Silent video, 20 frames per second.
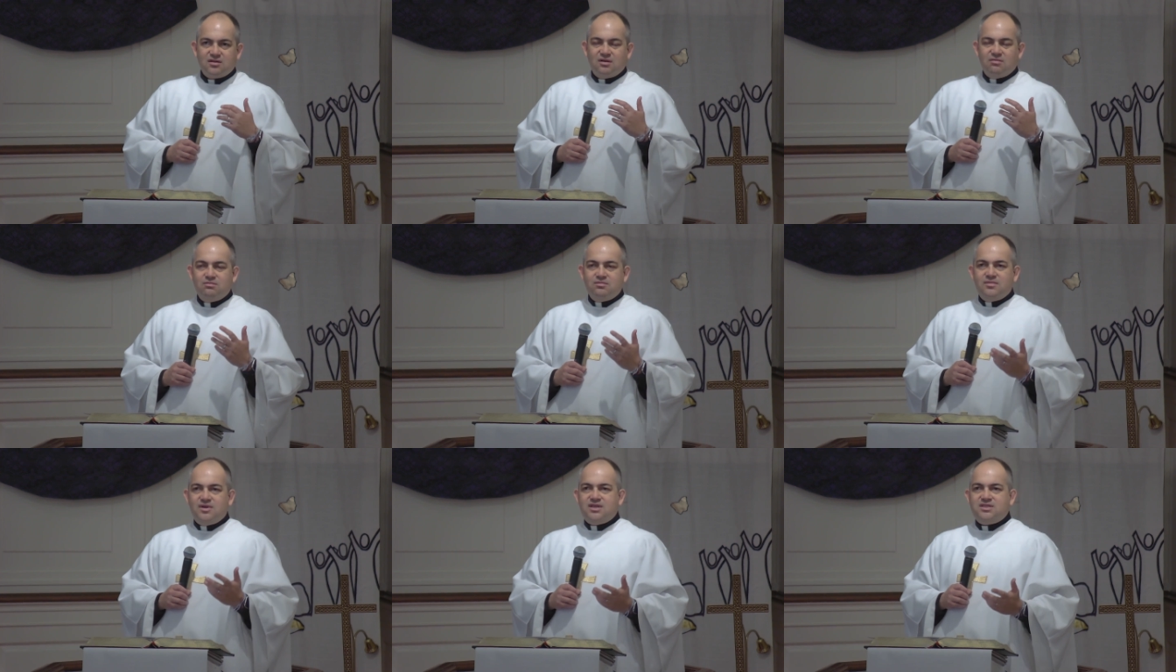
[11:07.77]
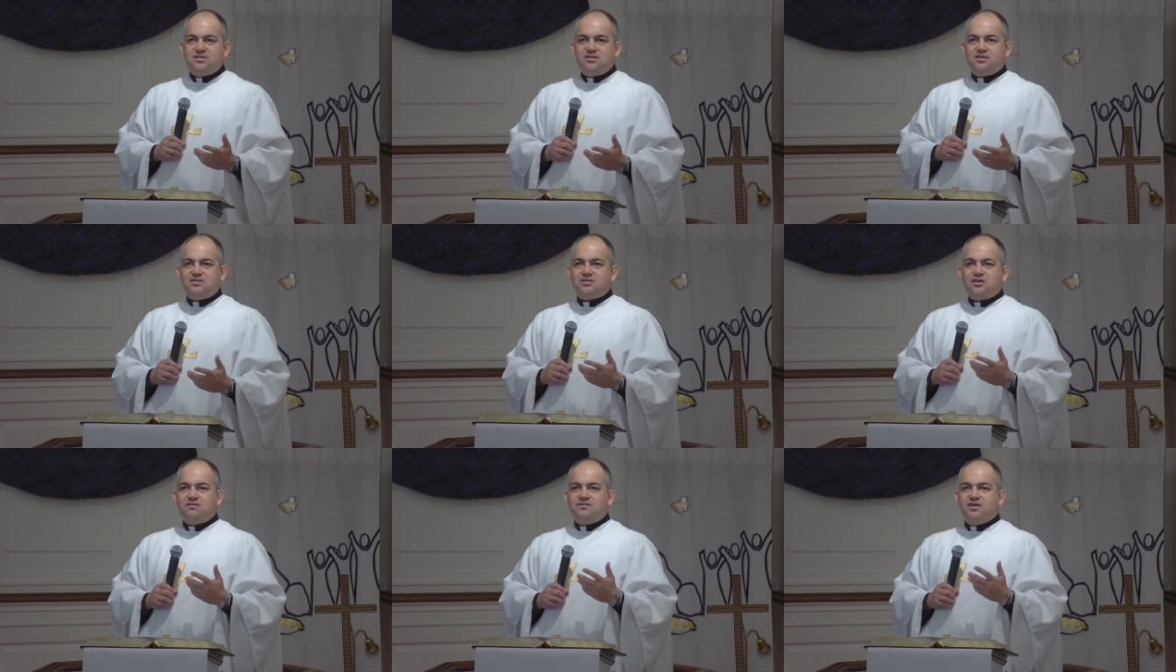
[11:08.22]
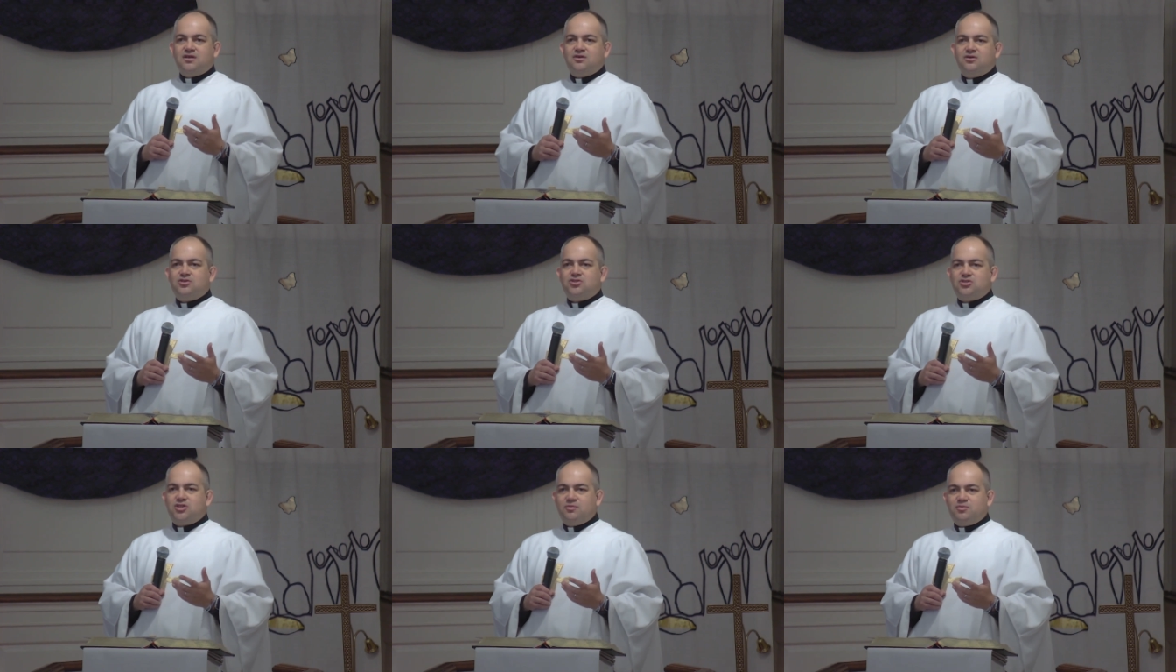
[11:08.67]
The message of the
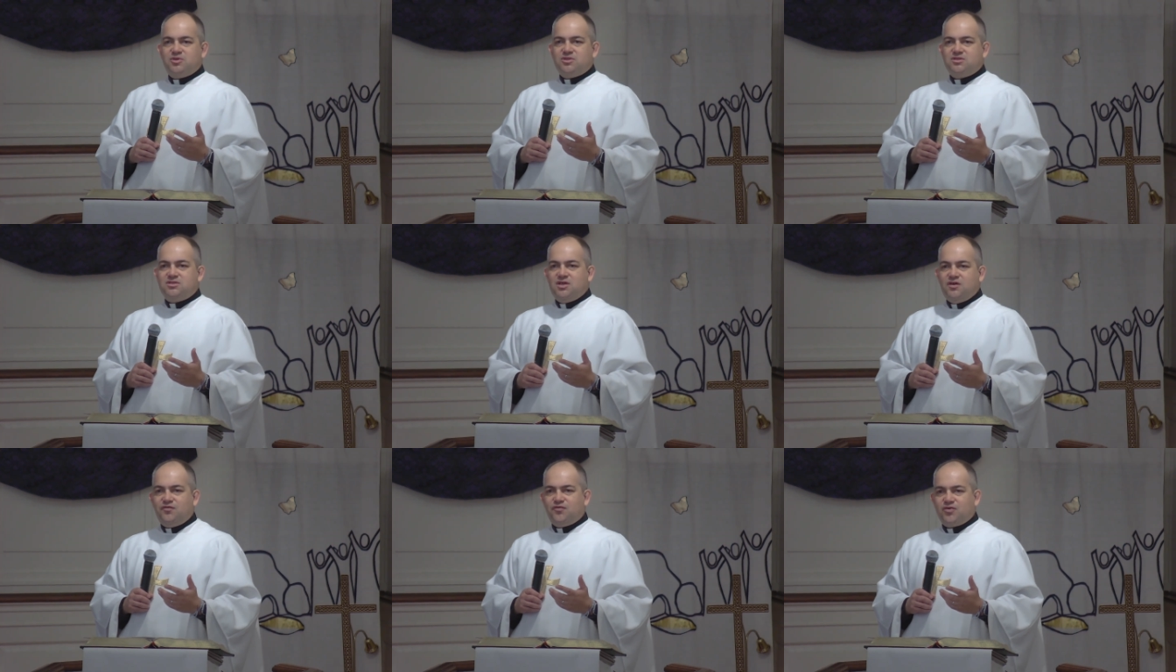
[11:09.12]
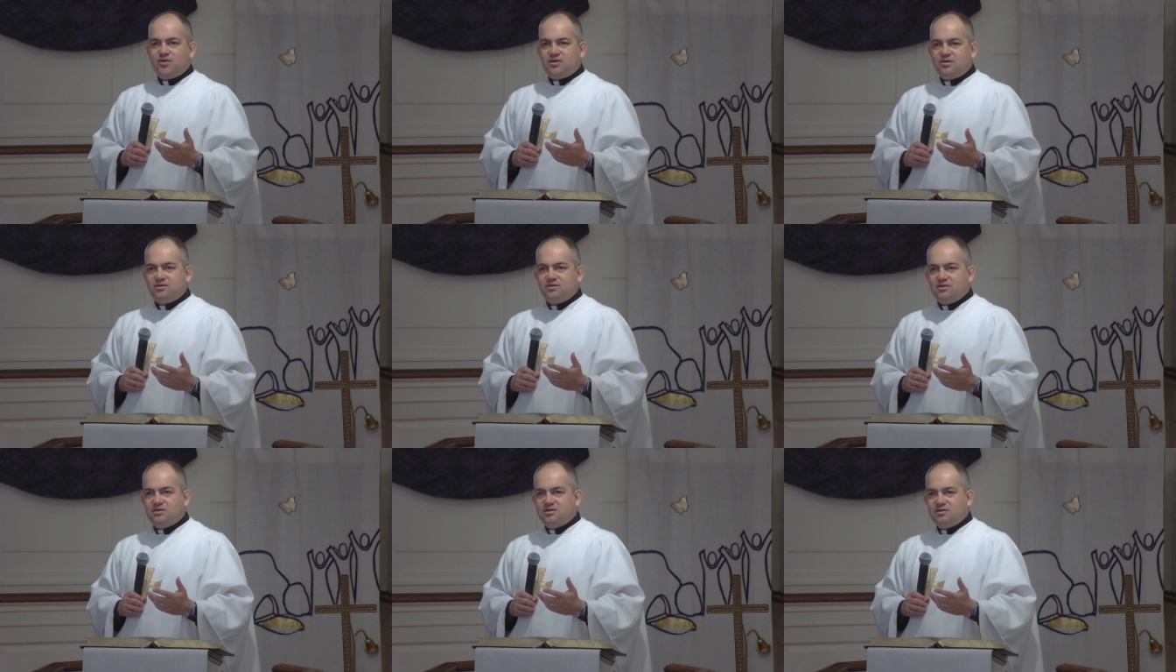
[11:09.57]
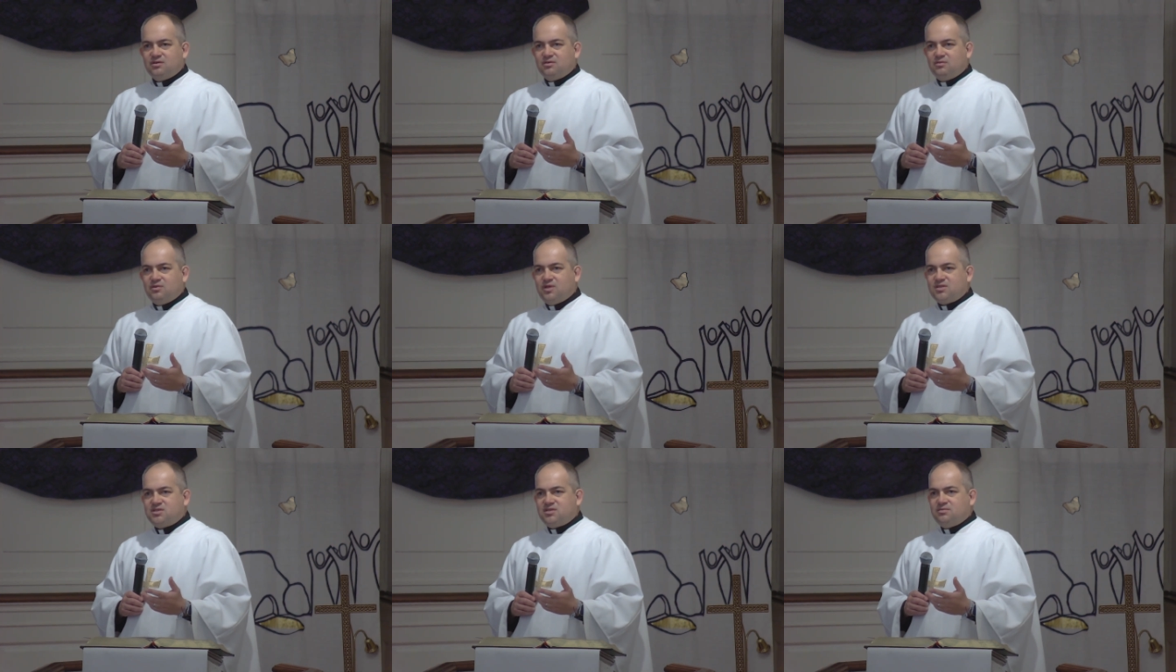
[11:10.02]
Good Shepherd is different.
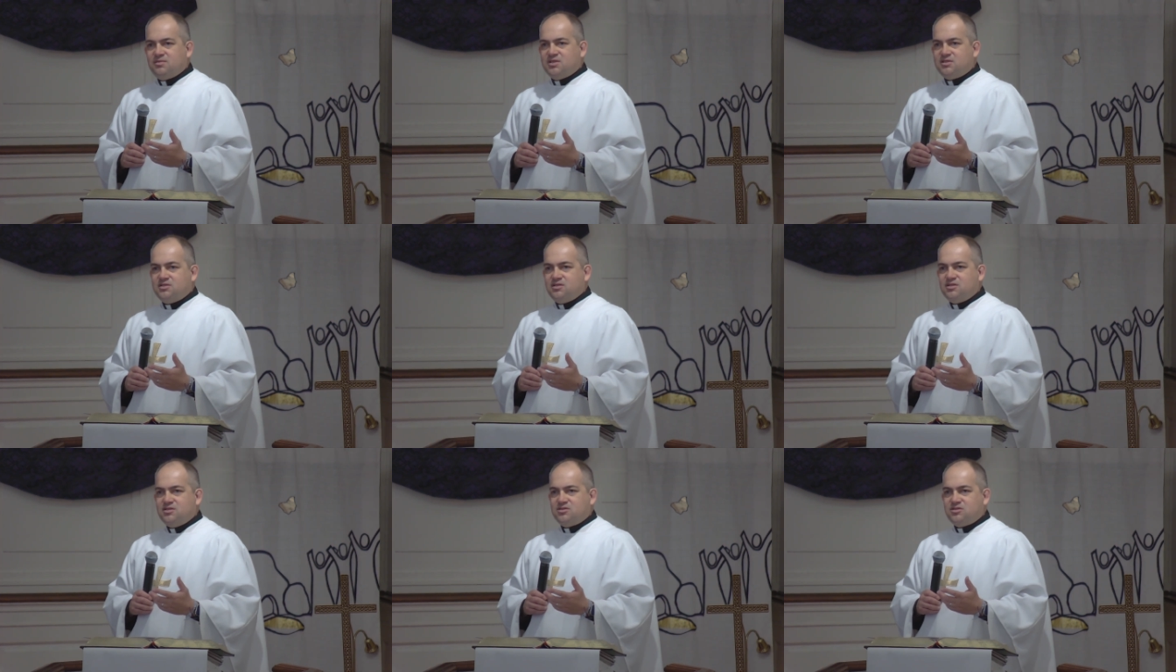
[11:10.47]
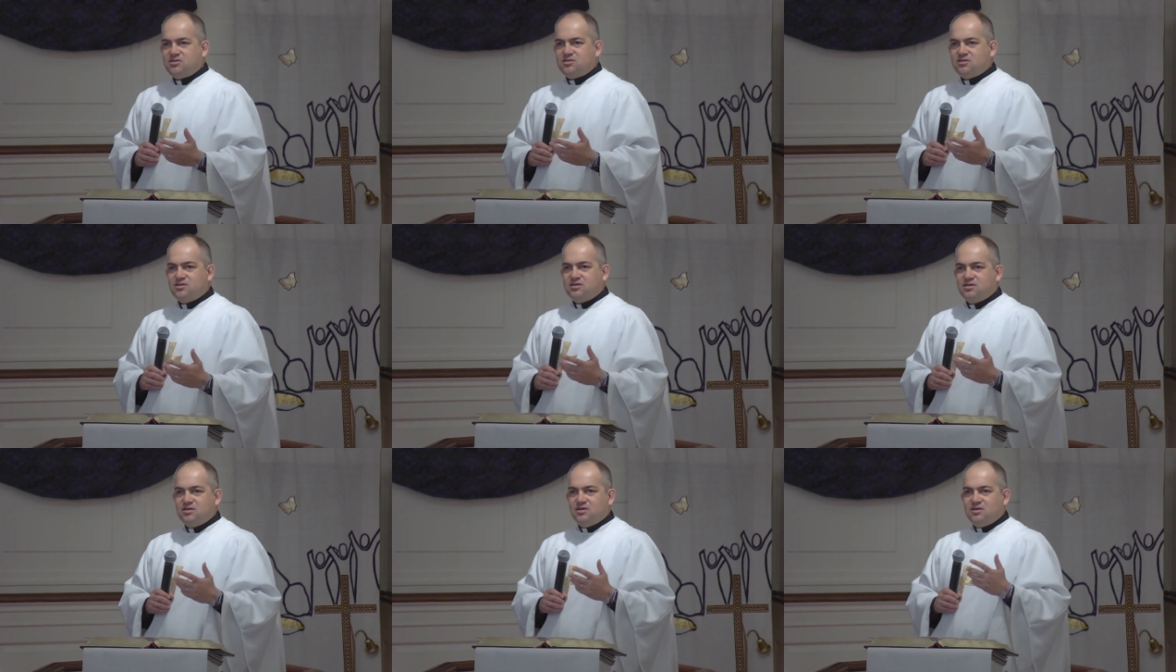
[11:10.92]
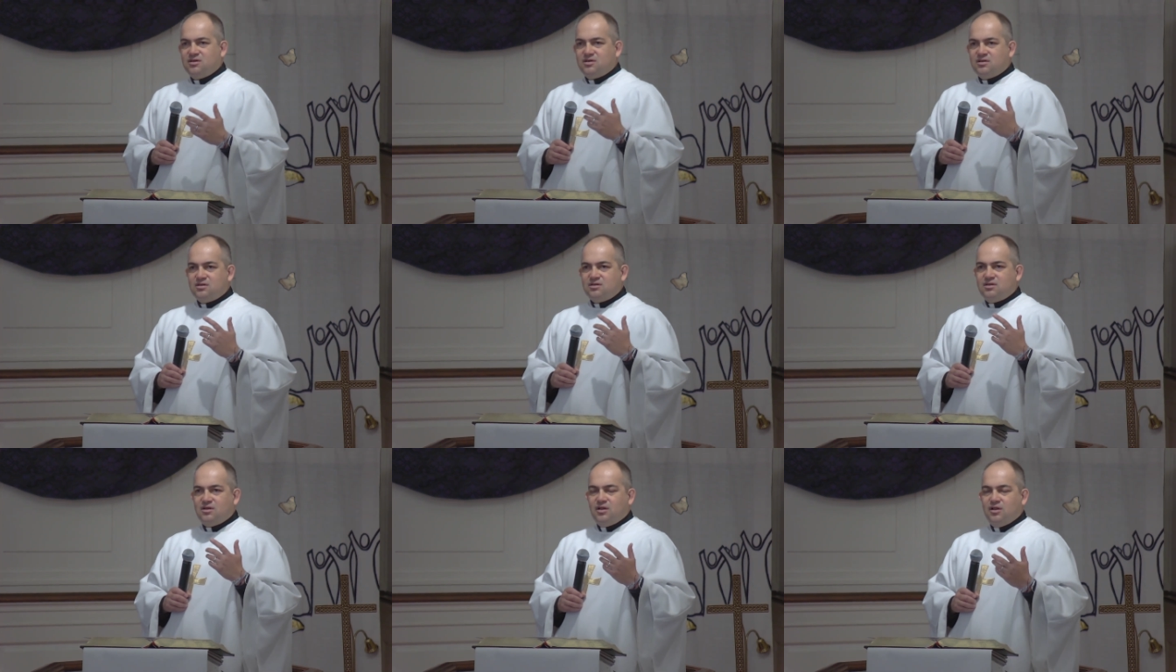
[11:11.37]
What's the message?
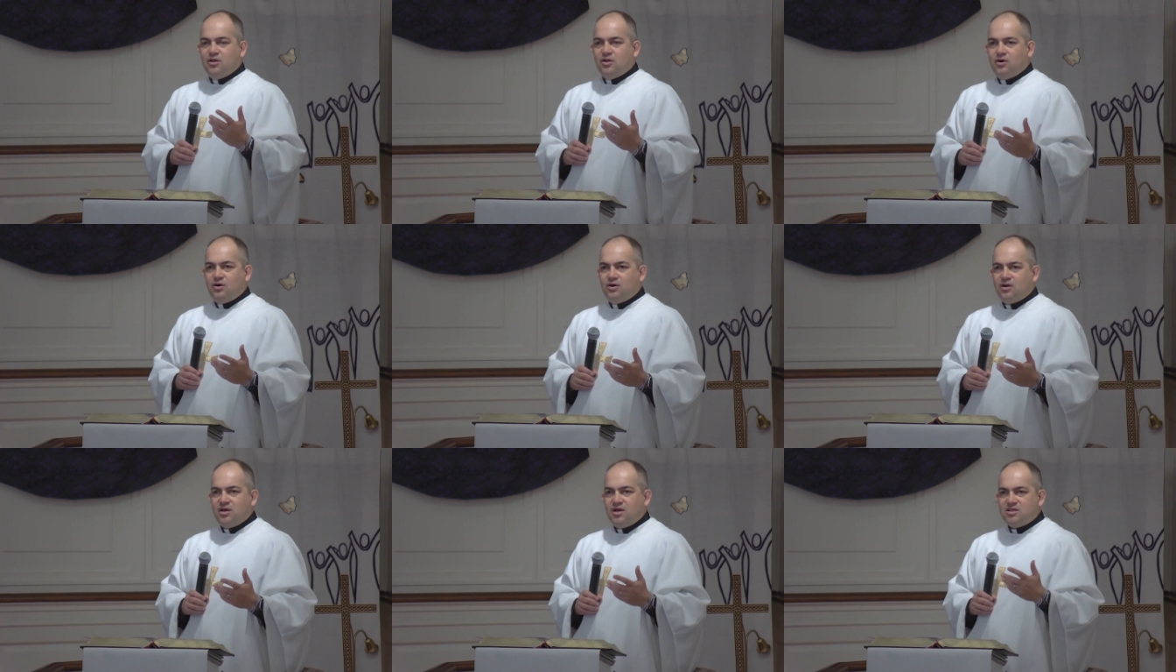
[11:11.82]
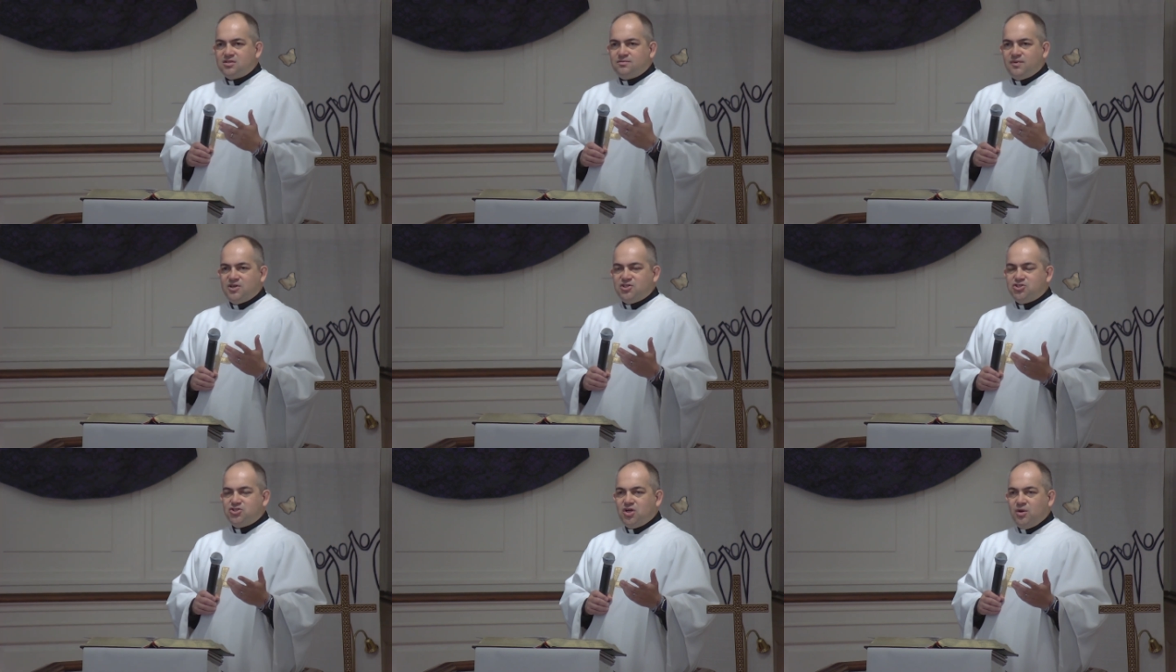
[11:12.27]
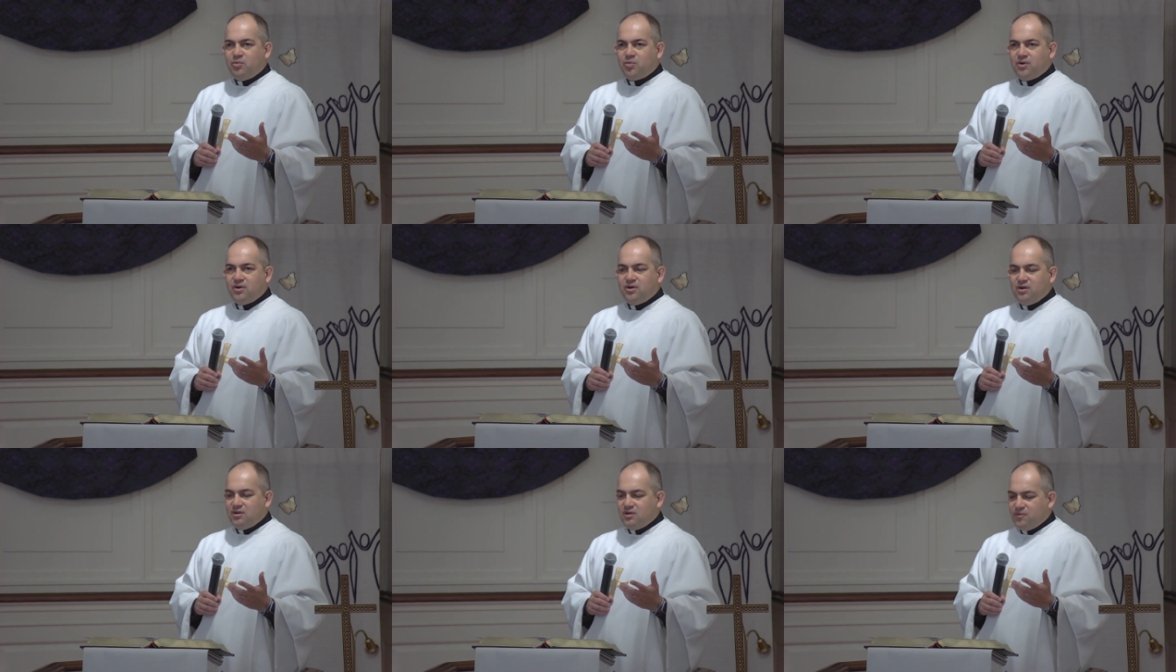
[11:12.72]
The Lord is my
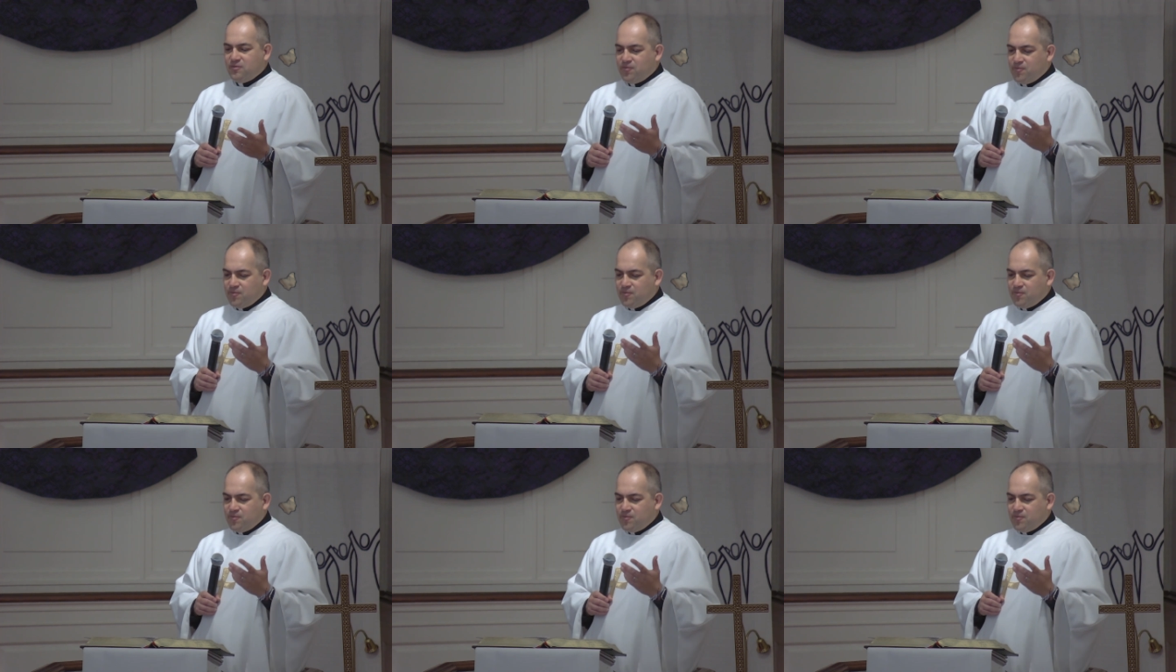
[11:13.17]
shepherd.